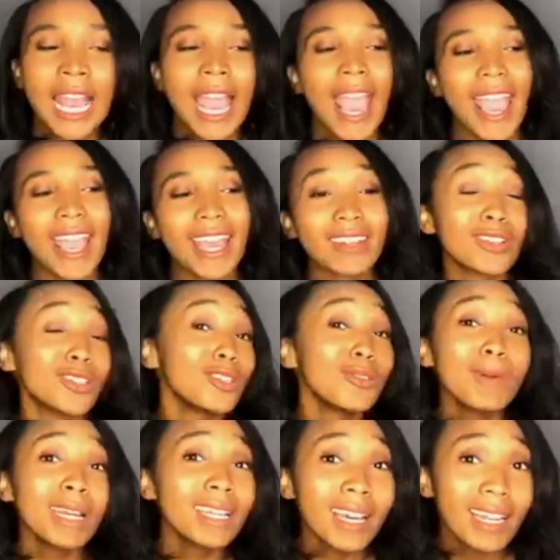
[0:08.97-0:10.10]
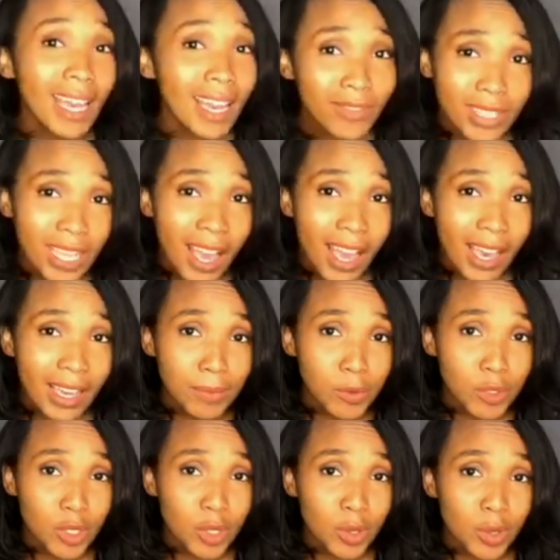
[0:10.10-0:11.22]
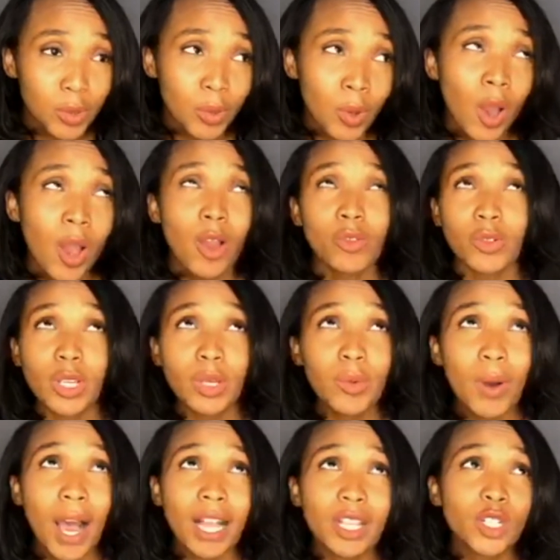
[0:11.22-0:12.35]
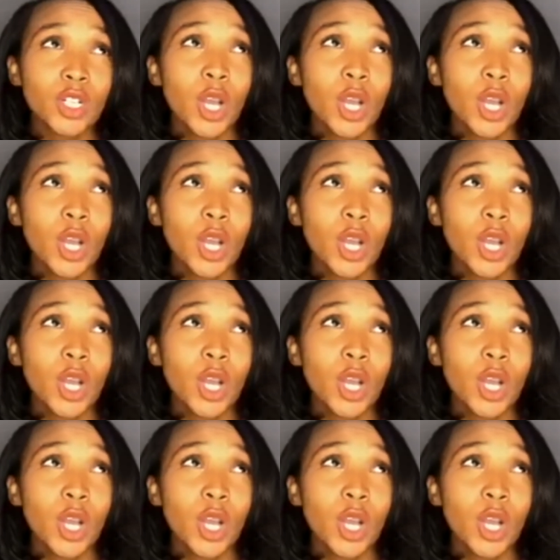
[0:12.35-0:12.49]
and you might not have time to rewatch